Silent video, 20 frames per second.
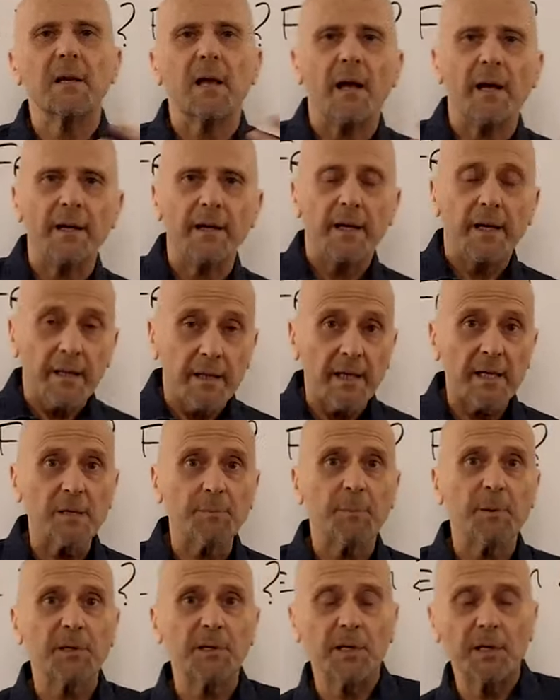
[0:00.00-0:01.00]
uh, in this
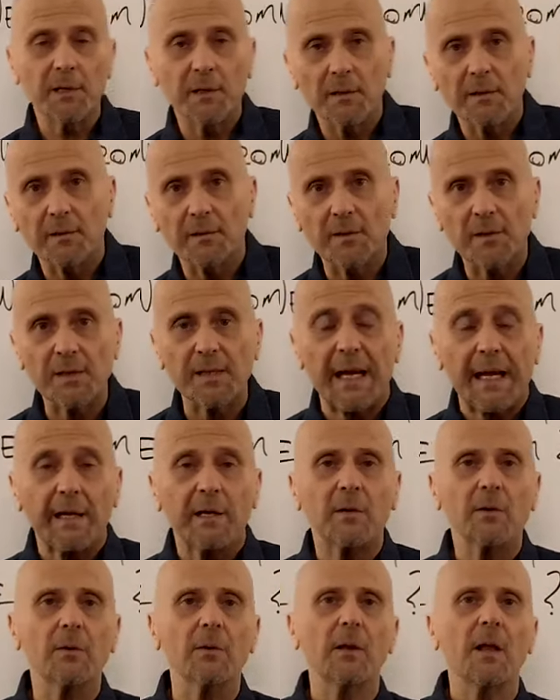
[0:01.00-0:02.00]
particular
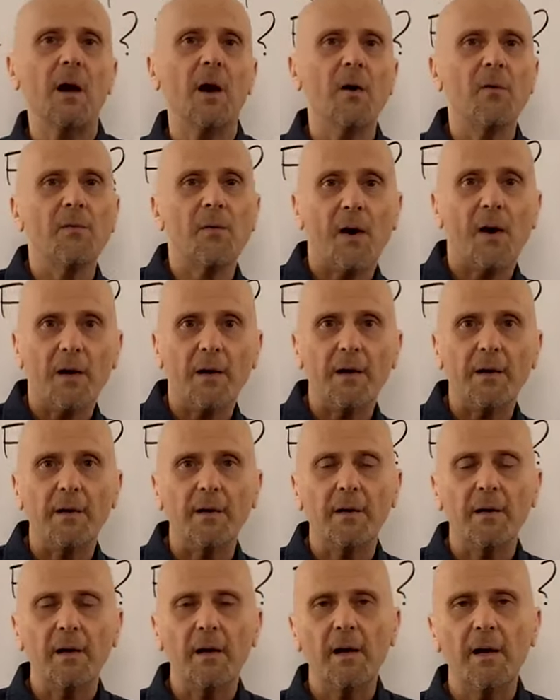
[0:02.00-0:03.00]
cycle of
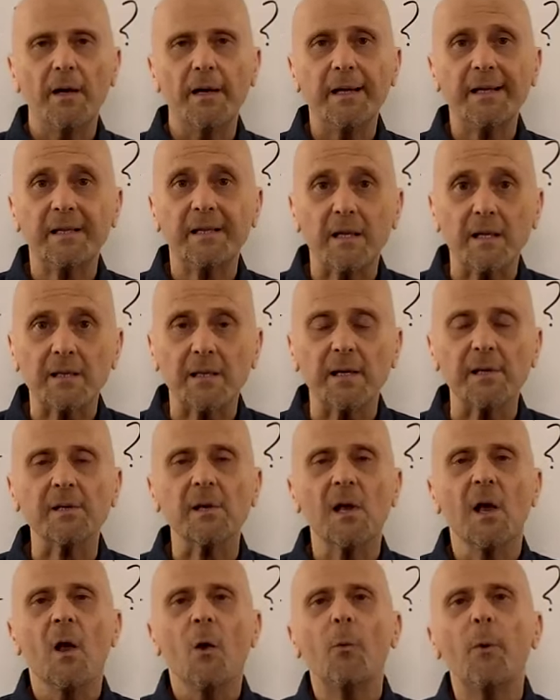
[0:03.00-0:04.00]
our uh, existence,